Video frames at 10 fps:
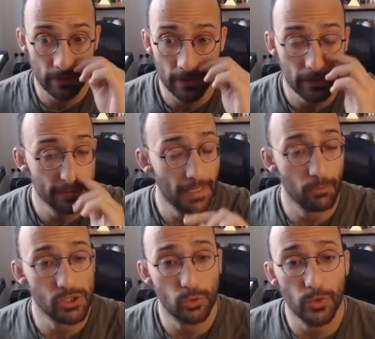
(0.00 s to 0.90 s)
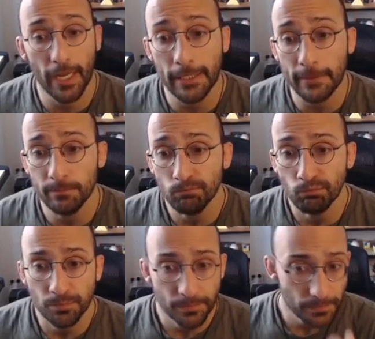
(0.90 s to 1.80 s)
uh, that I was creating,
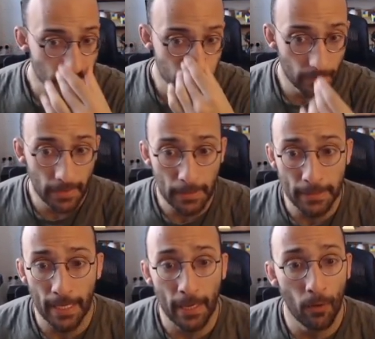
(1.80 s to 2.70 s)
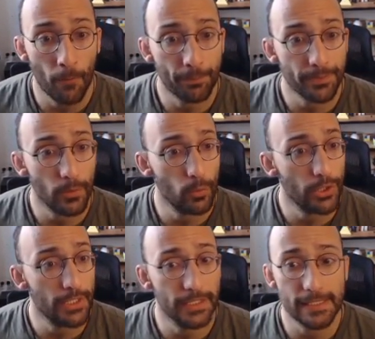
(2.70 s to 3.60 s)
and now
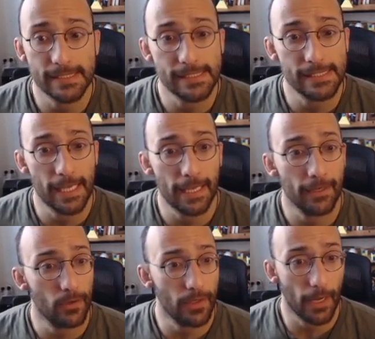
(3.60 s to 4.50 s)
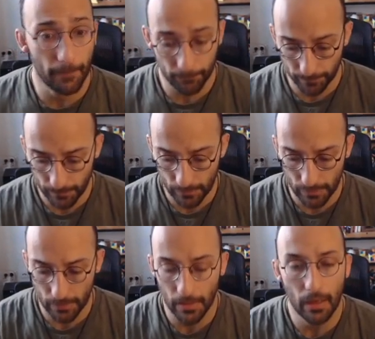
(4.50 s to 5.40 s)
we're gonna say, okay,
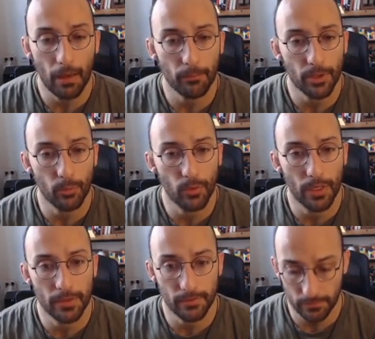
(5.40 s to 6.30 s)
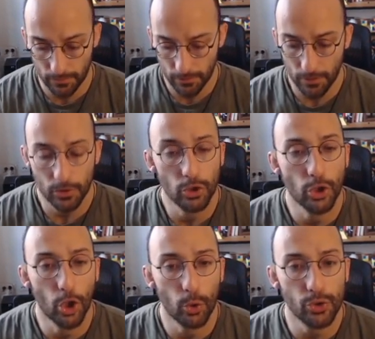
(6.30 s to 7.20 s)
uh, I'm gonna run
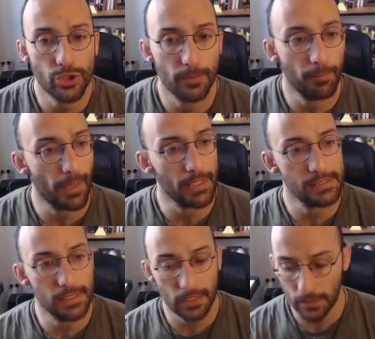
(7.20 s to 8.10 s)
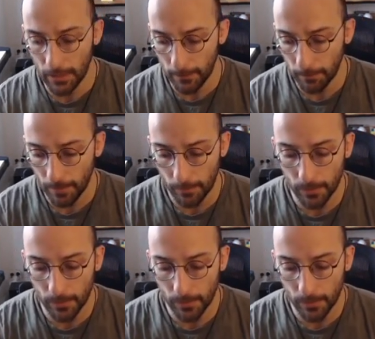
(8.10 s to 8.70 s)
Notion Pi CLI.